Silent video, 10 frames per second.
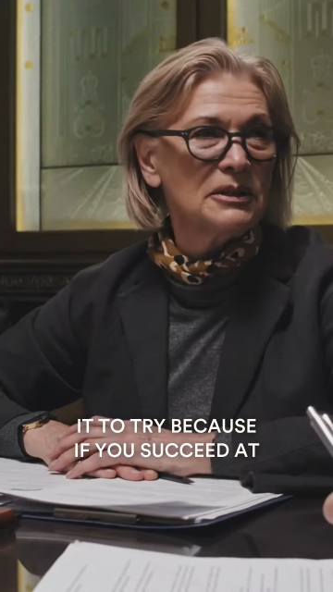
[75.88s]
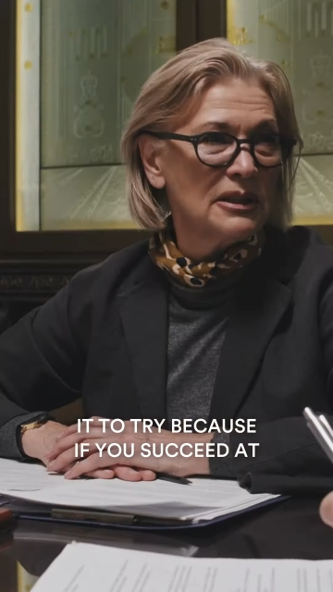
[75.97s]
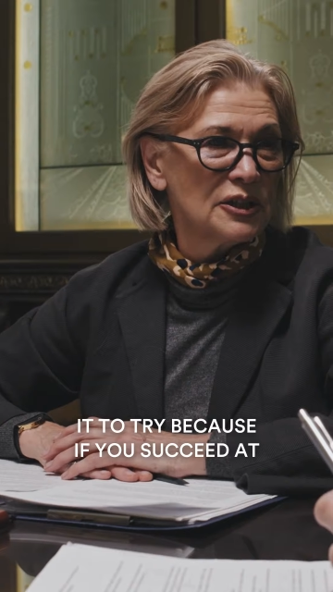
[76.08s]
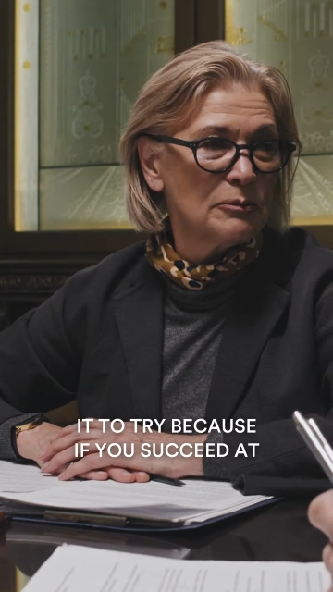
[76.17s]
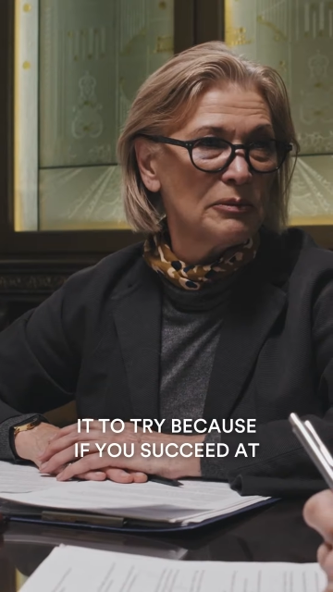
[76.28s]

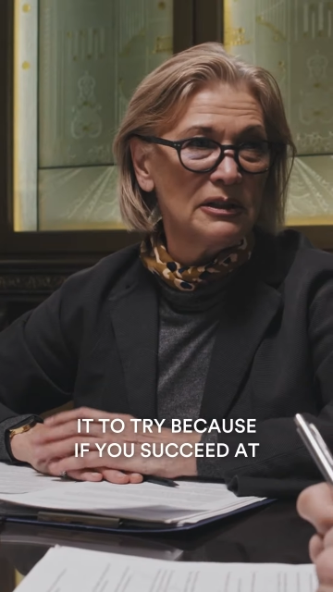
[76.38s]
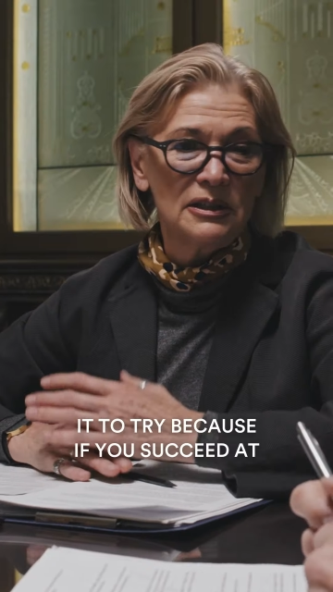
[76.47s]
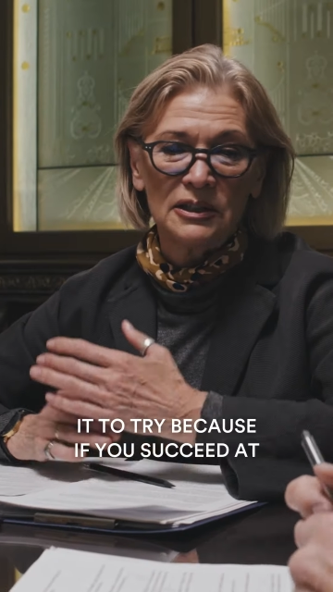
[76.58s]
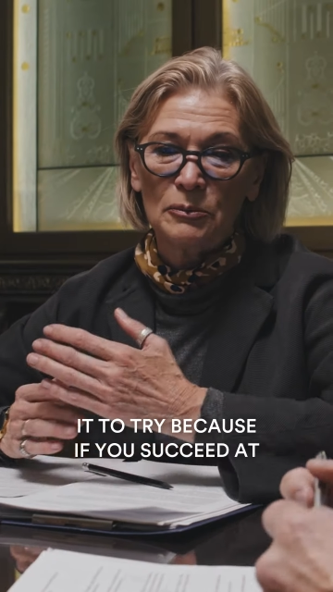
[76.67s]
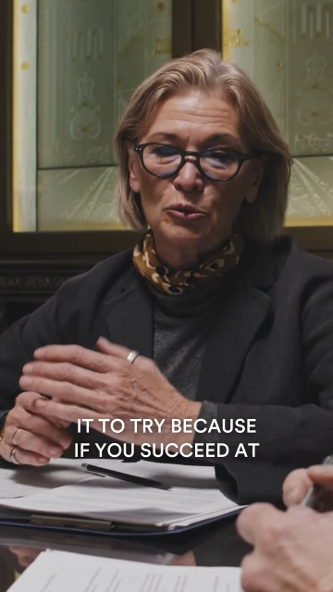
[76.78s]
because if you
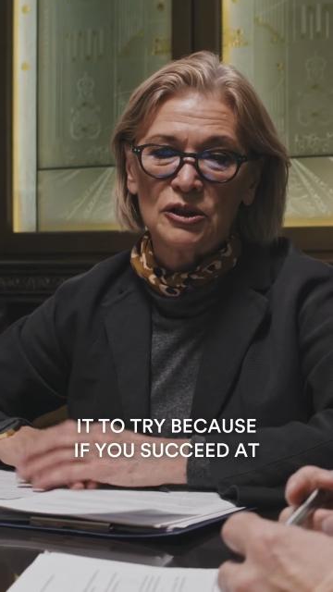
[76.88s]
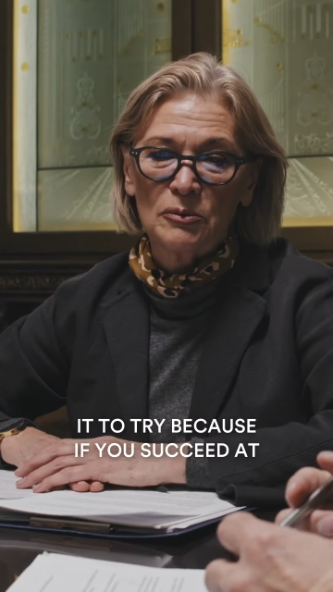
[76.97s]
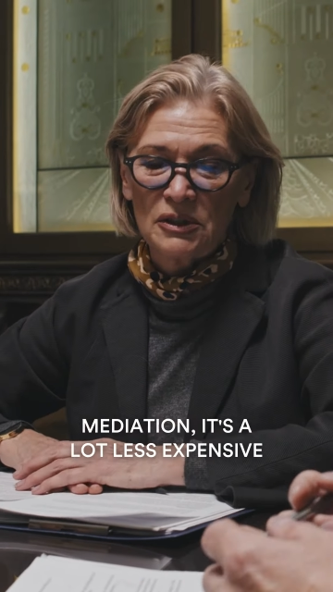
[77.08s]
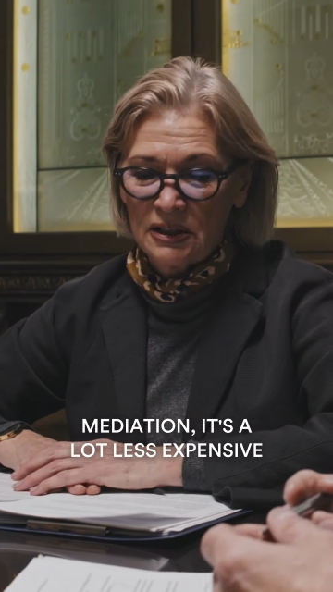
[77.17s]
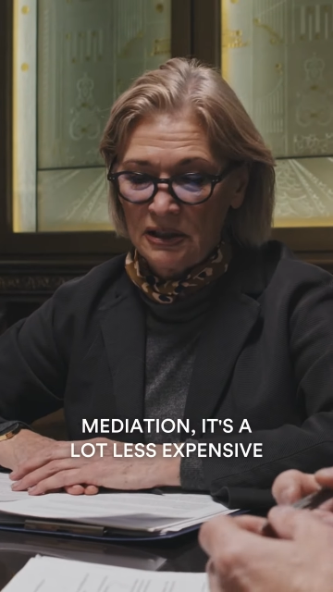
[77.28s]
can succeed
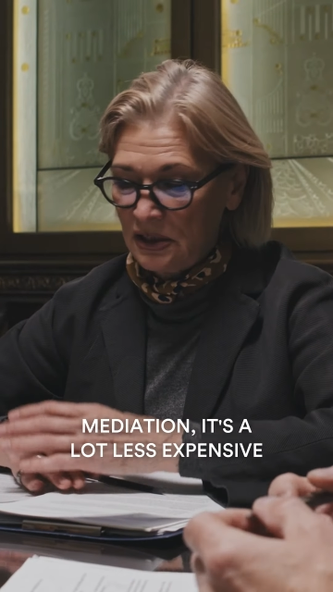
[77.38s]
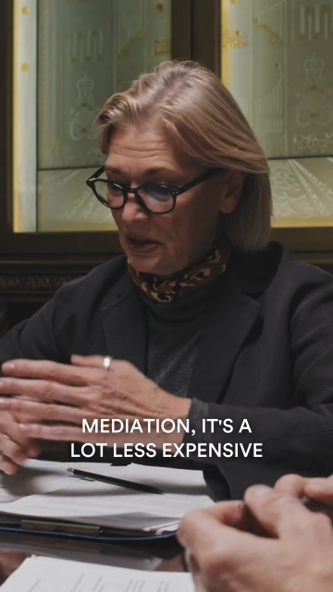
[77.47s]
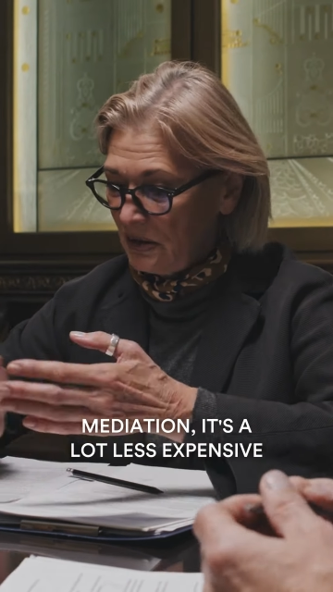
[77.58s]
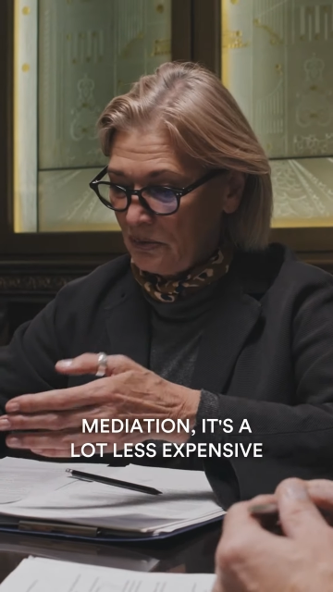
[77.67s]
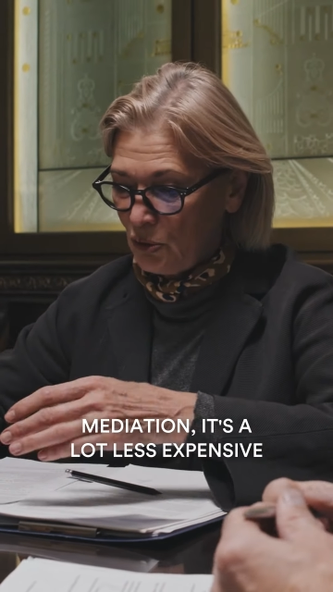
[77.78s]
at
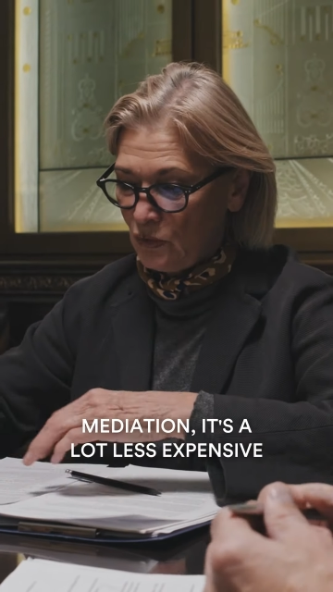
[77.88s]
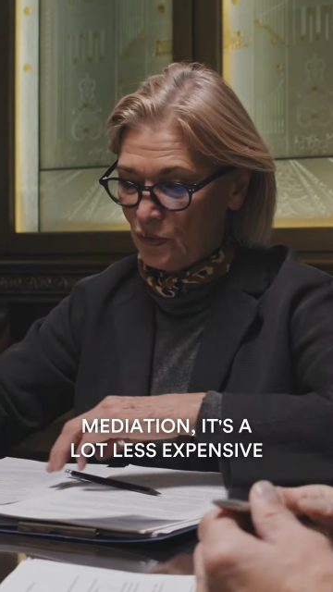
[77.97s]
mediation, it's a